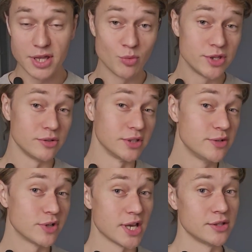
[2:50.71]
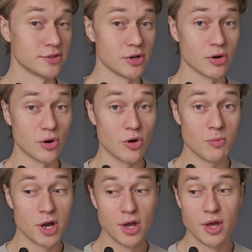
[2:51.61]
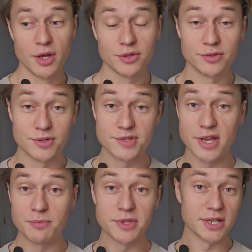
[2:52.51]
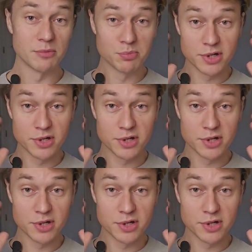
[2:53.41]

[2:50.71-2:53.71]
And when you leave again to go home, do the same thing.